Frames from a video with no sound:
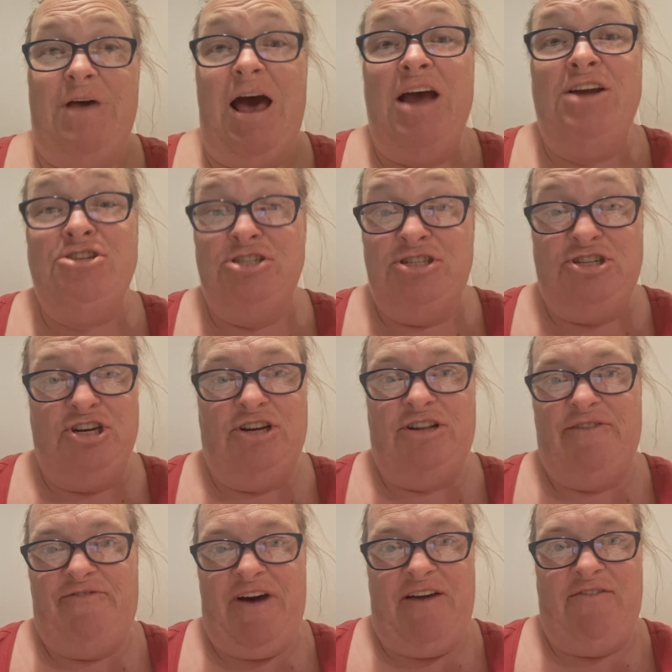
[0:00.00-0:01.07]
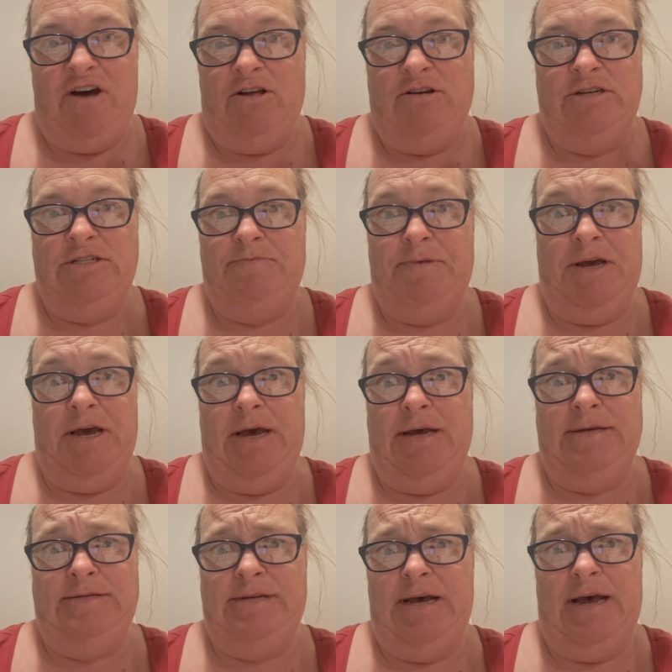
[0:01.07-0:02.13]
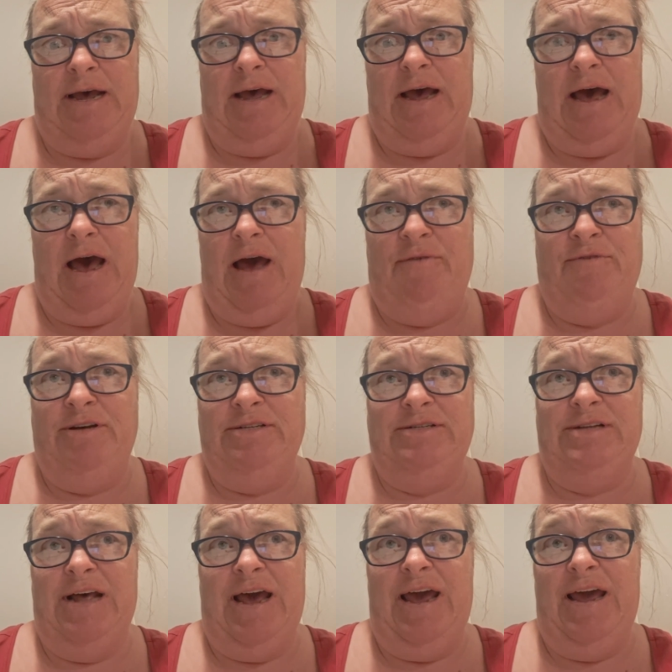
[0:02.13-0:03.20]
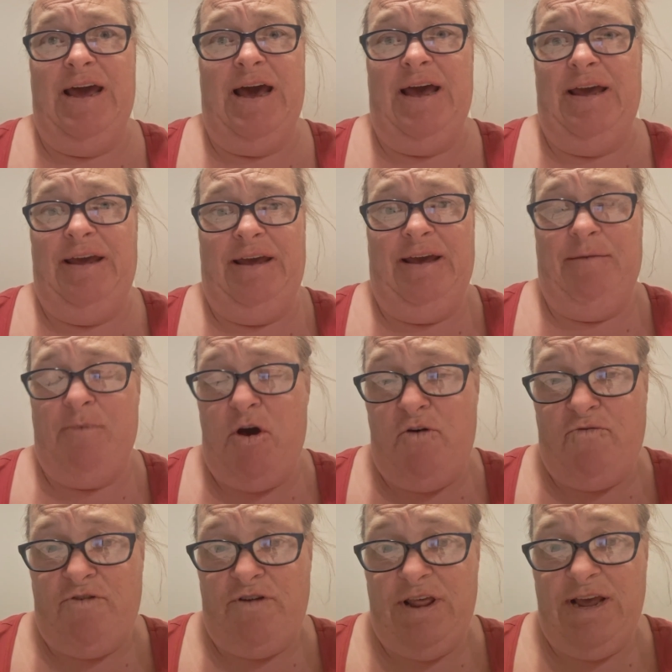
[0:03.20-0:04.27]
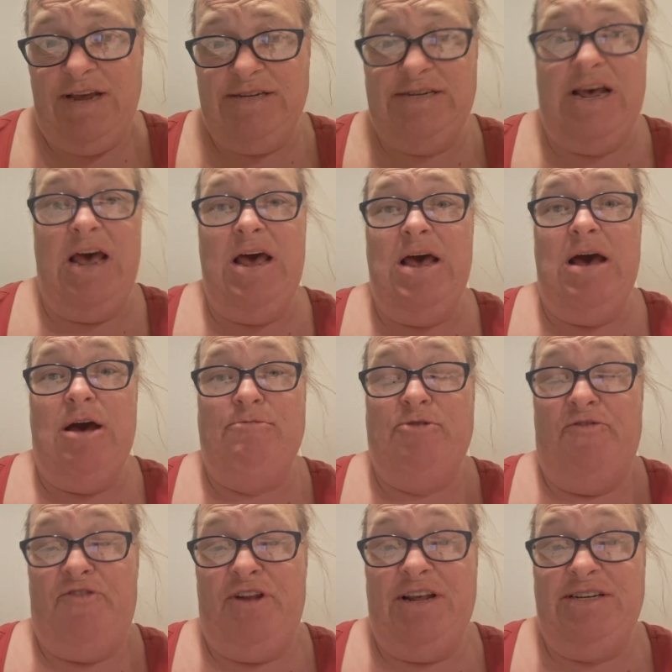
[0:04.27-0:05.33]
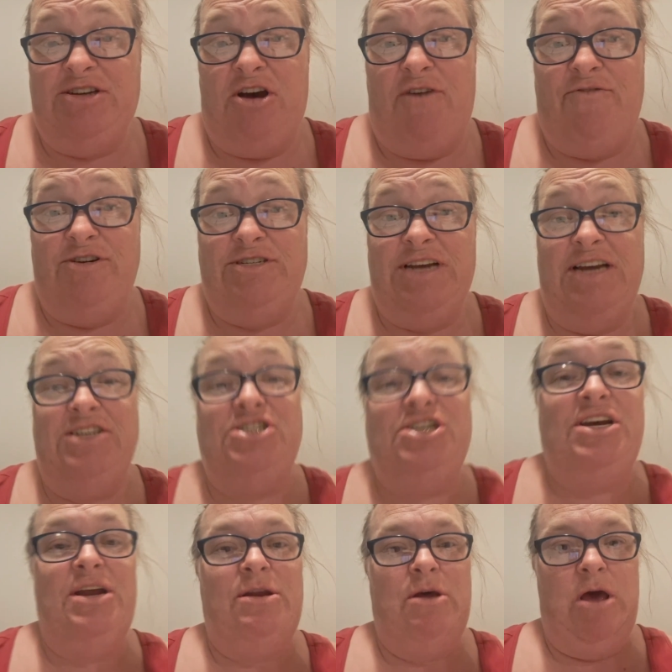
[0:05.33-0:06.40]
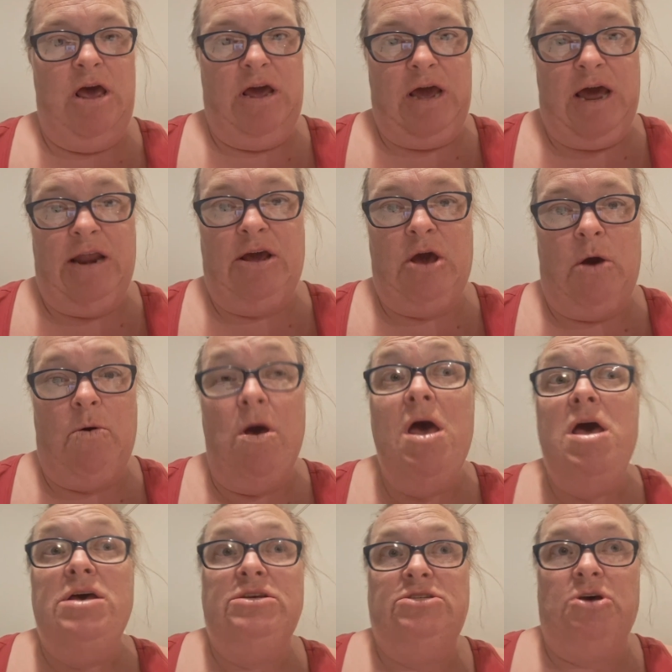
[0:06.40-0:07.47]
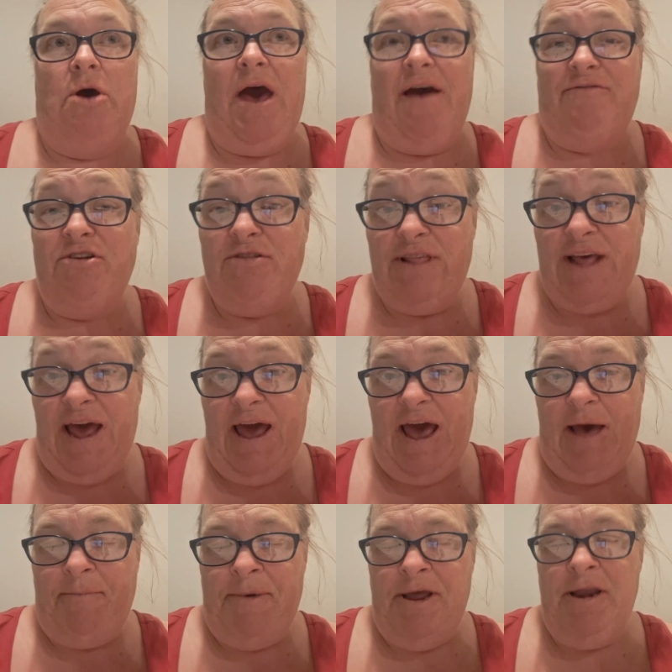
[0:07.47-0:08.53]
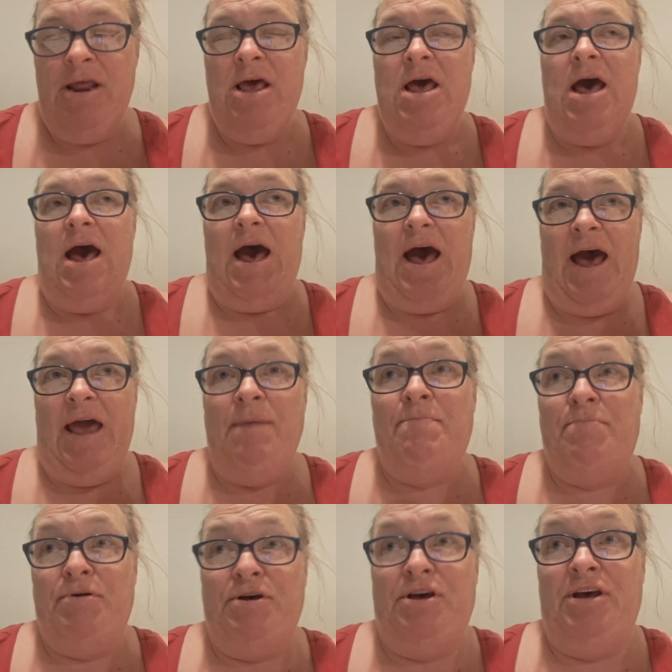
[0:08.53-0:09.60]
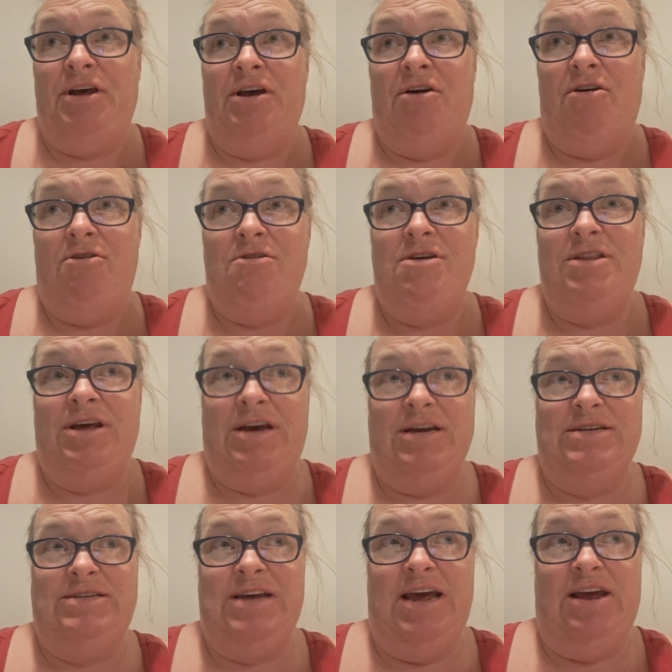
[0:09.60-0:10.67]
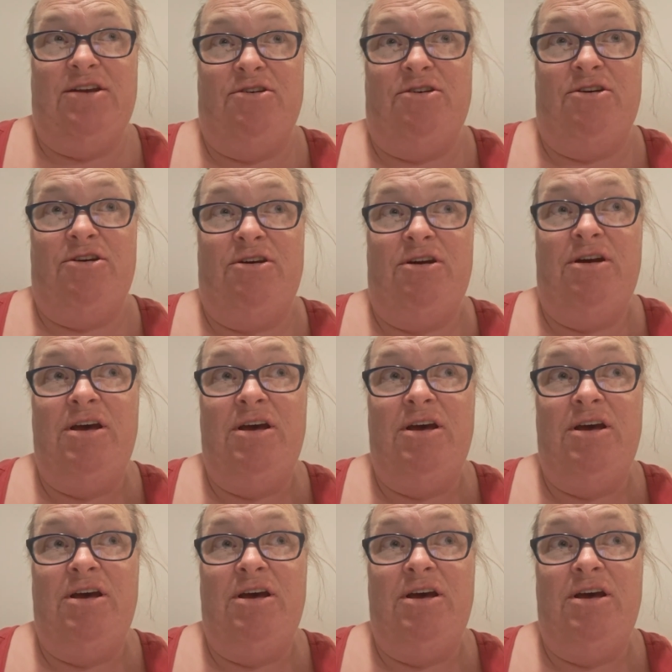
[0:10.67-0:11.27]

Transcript: I just took the $5 because I was like, I am over this. I'm over this conversation. Gotta go. So after that happened, I put on the container,